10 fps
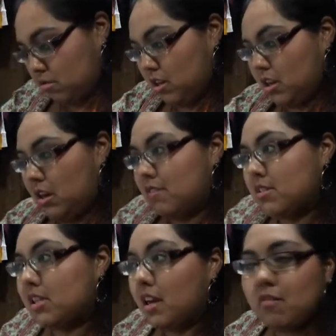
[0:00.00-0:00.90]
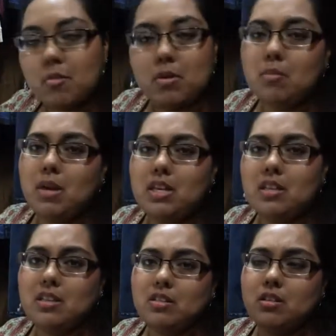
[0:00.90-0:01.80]
And I've seen everybody
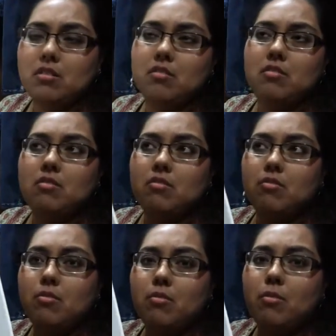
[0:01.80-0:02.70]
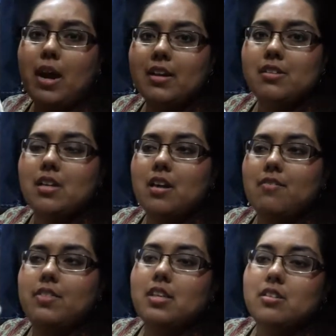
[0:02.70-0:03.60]
making their racks out
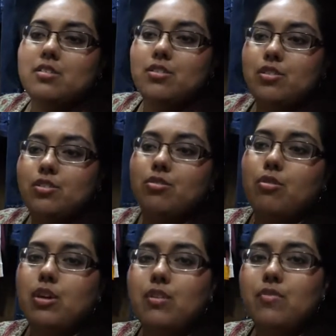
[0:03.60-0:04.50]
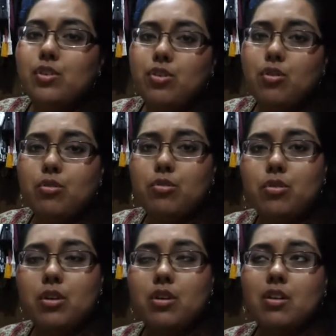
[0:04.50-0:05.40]
of this. So if you know
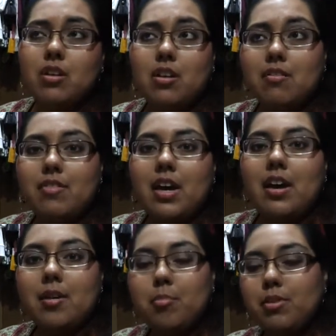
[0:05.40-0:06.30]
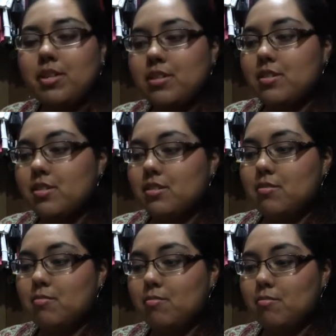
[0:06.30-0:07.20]
of that, please
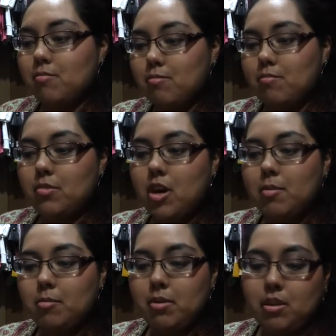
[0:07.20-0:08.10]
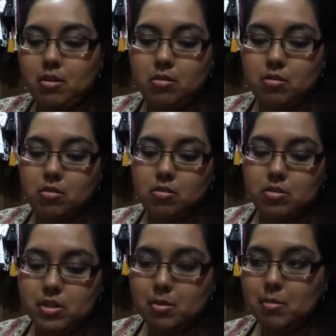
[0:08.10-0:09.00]
comment below or
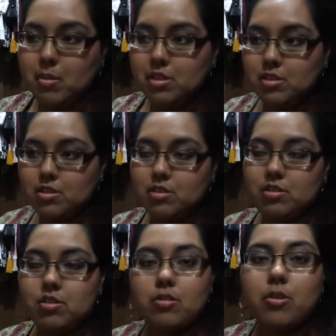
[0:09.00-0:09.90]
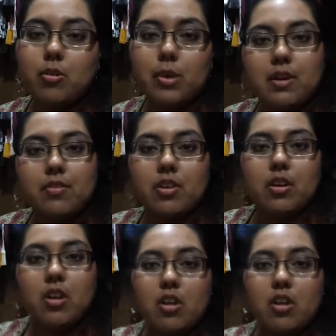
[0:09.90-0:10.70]
send me a message or whatever.